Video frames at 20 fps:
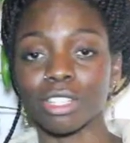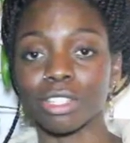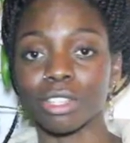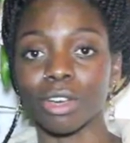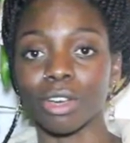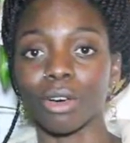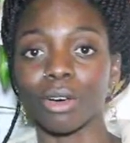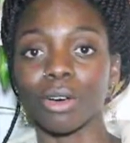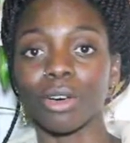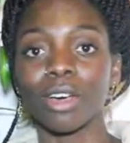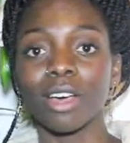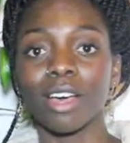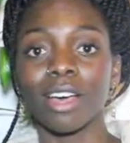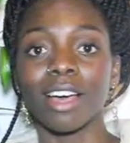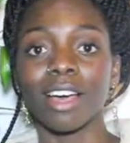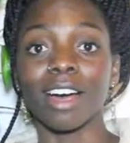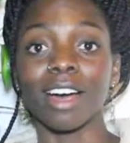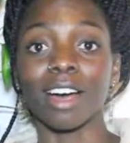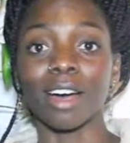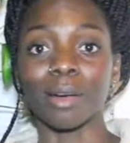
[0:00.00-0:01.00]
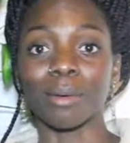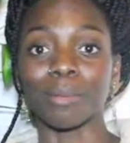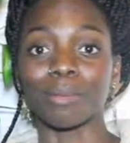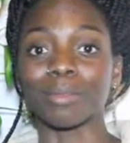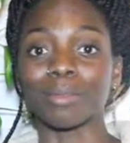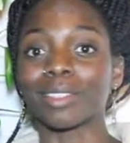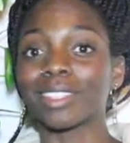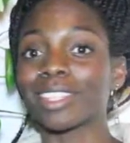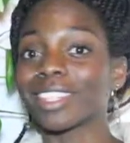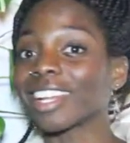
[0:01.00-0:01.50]
So
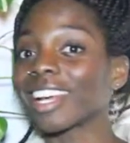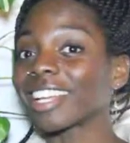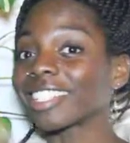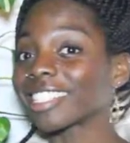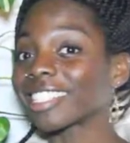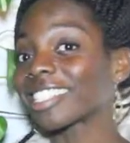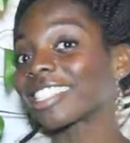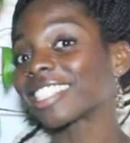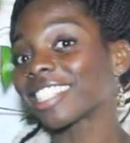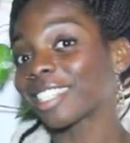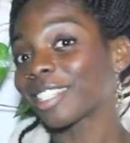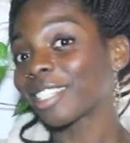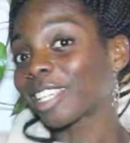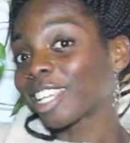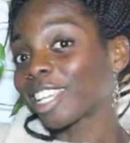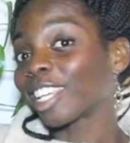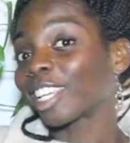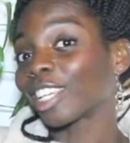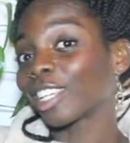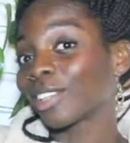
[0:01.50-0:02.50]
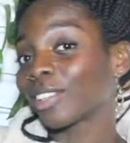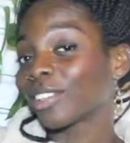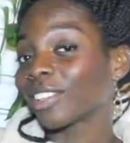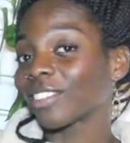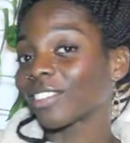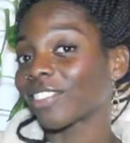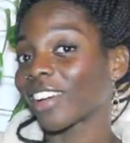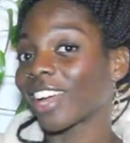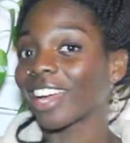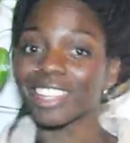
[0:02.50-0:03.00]
you're not just getting
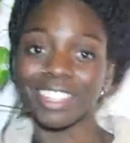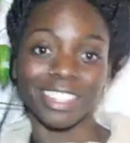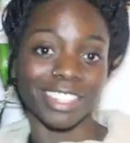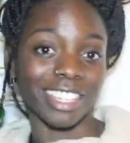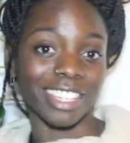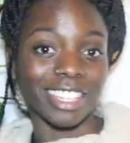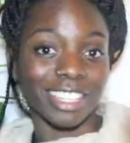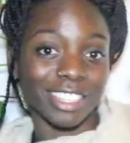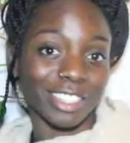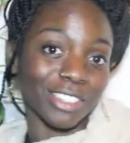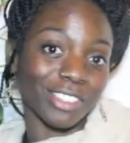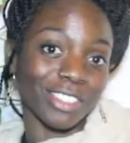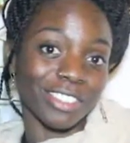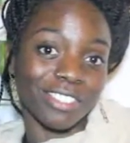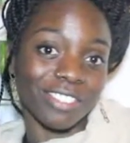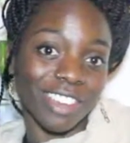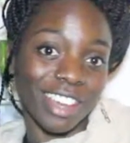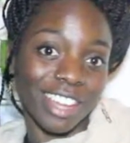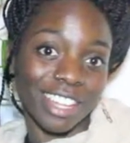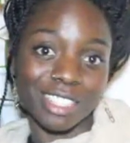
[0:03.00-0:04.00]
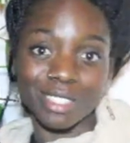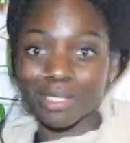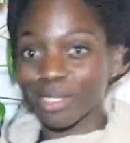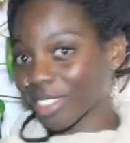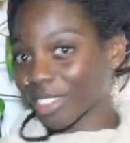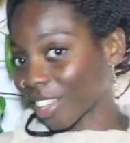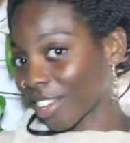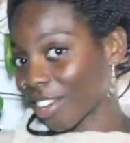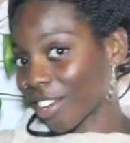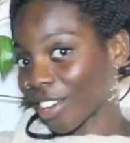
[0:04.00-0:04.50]
cutified, you're getting cutified with
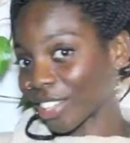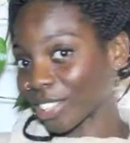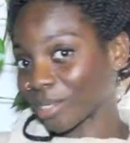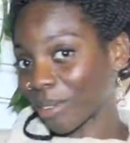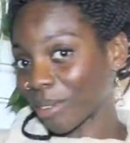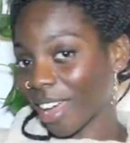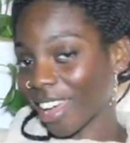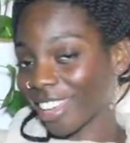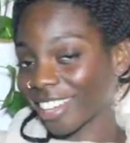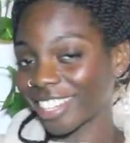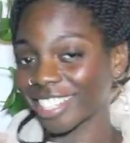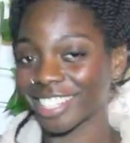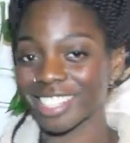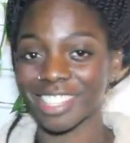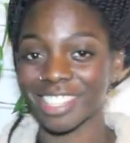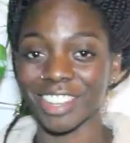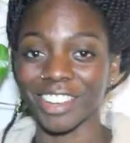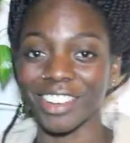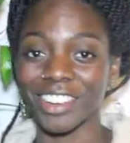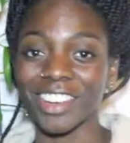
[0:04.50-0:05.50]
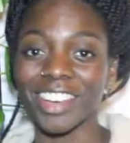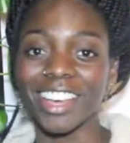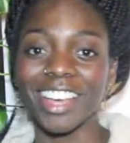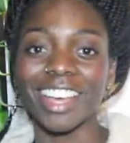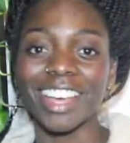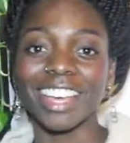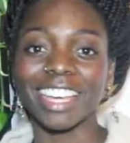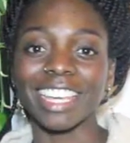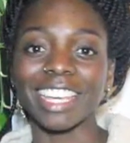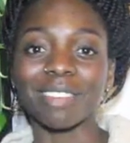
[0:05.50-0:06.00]
the cause behind it. So
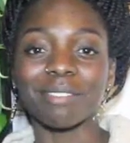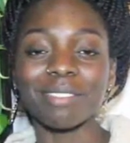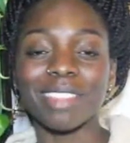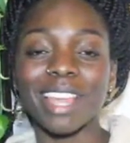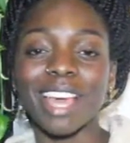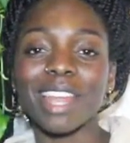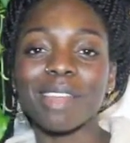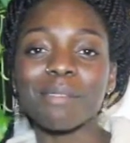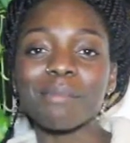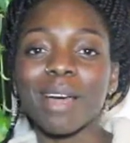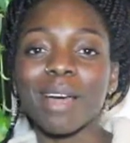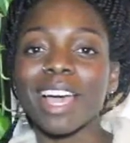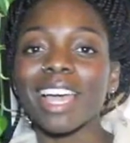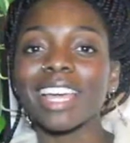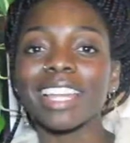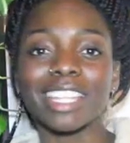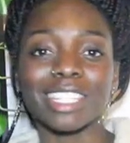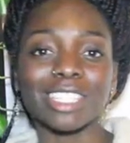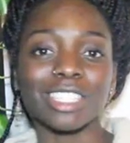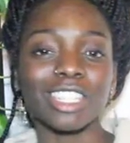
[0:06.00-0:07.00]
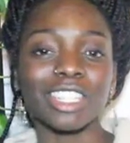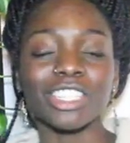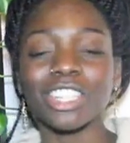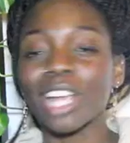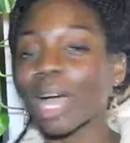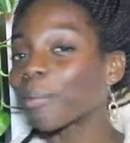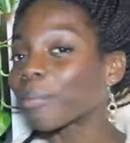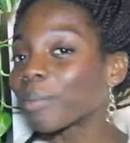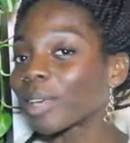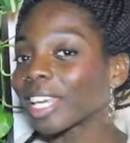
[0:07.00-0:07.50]
keep that in mind as you're
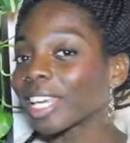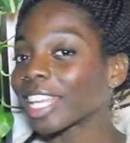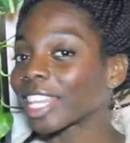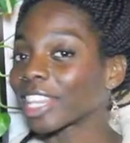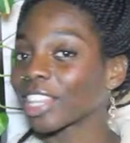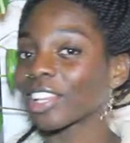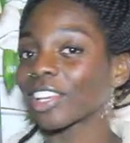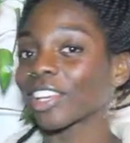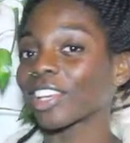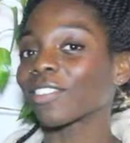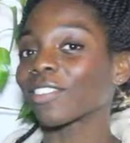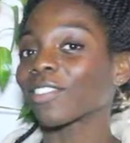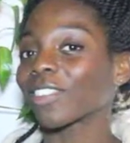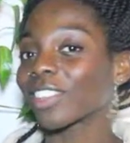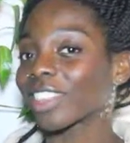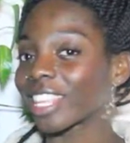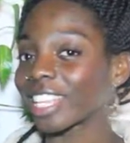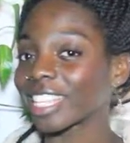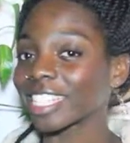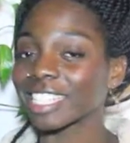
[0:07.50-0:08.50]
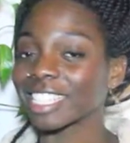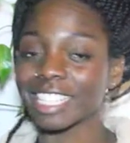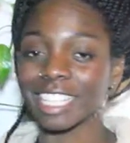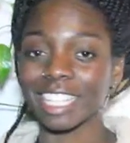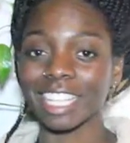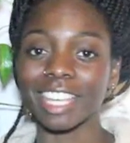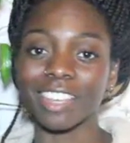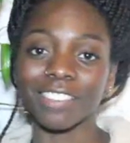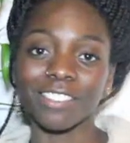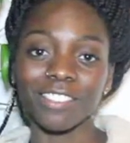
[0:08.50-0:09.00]
shopping and looking for things to
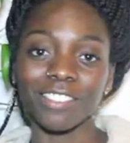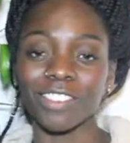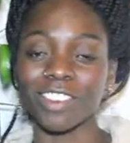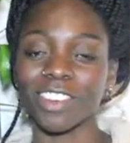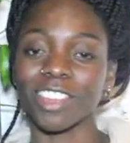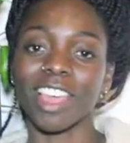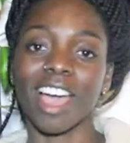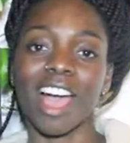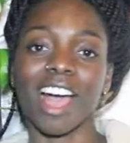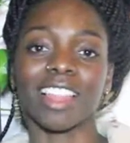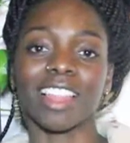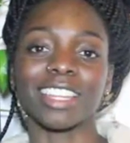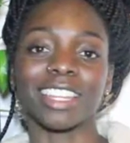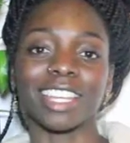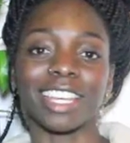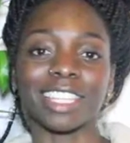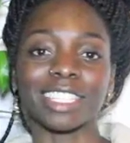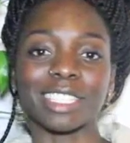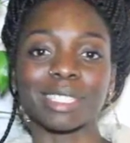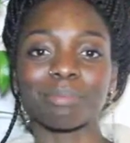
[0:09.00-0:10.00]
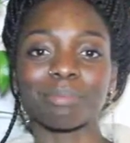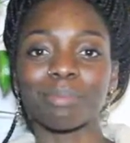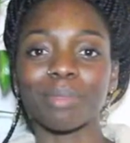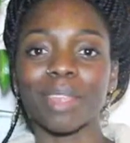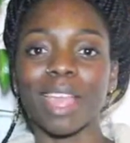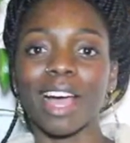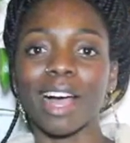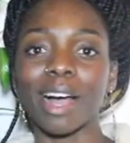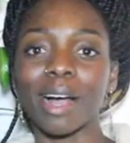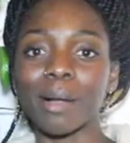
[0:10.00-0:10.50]
gift for the holidays.
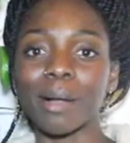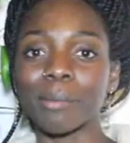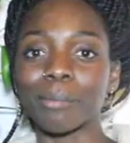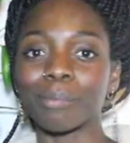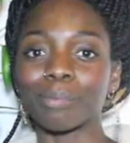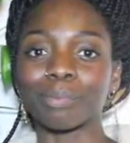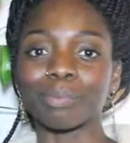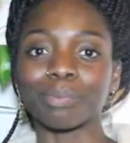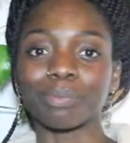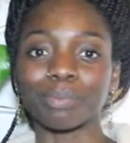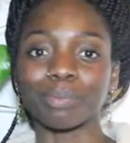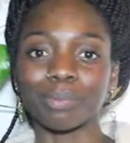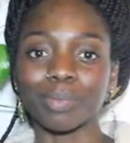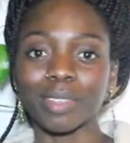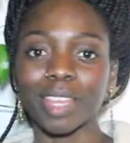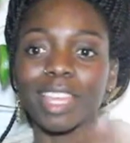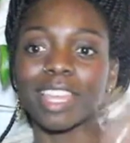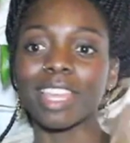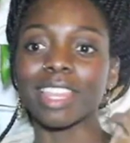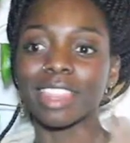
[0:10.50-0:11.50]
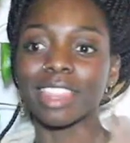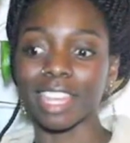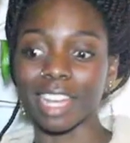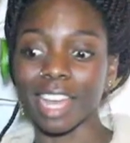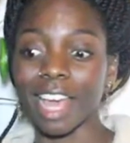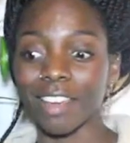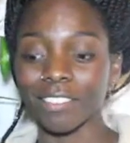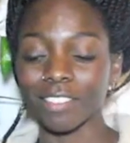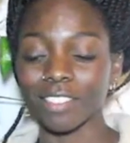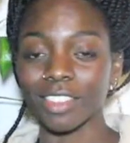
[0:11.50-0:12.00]
Then
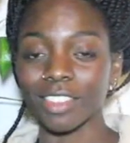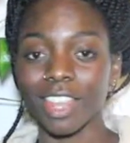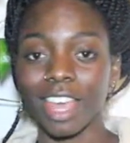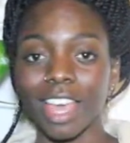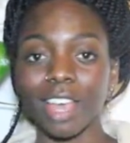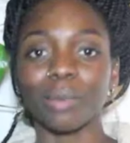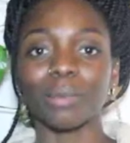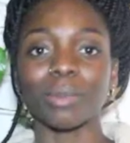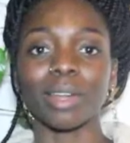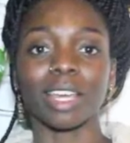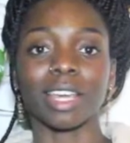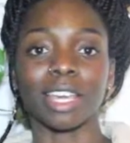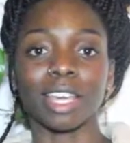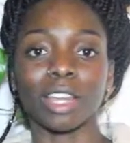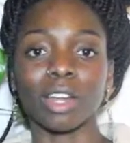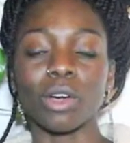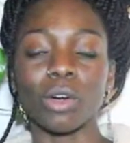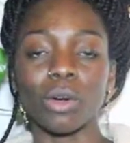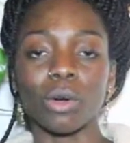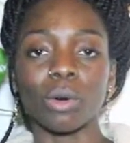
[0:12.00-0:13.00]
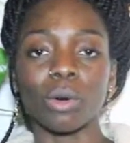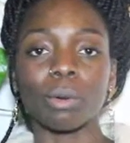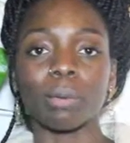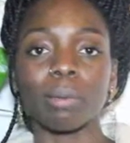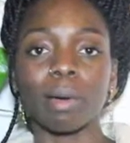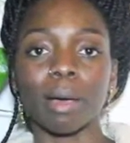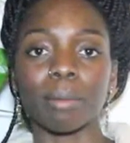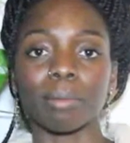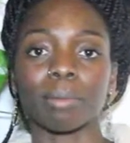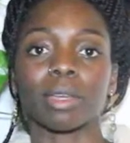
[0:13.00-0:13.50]
after that, when I get home,
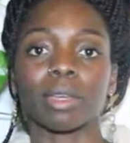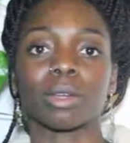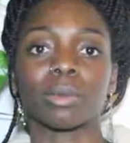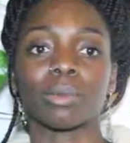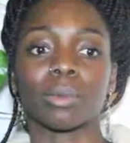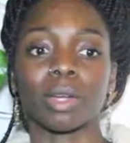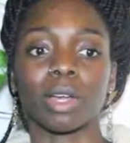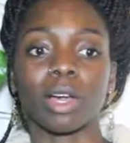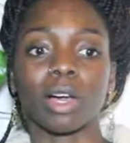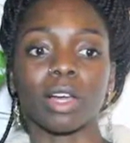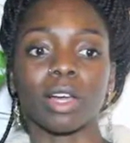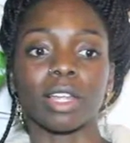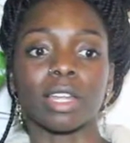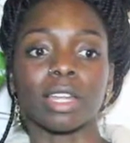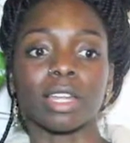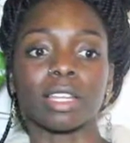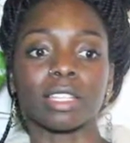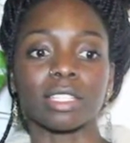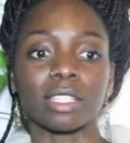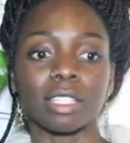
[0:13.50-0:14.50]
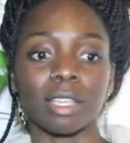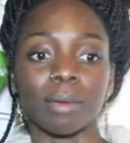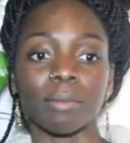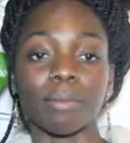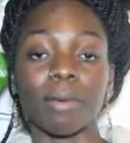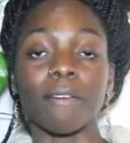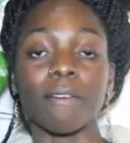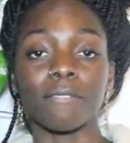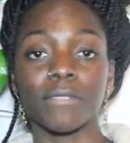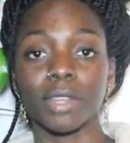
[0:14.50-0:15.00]
I'm gonna work on some
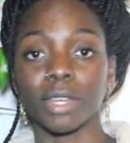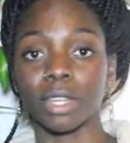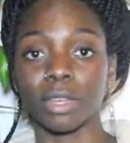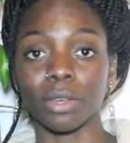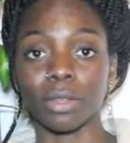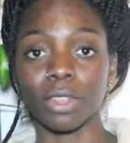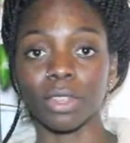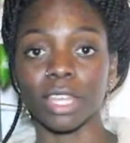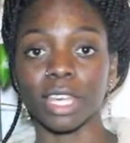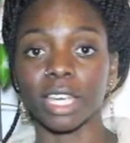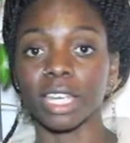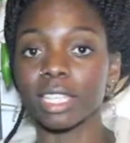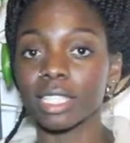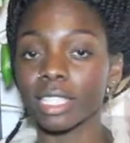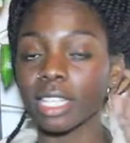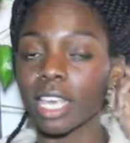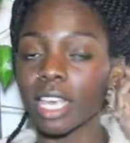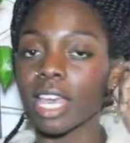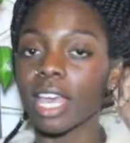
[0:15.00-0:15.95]
video things.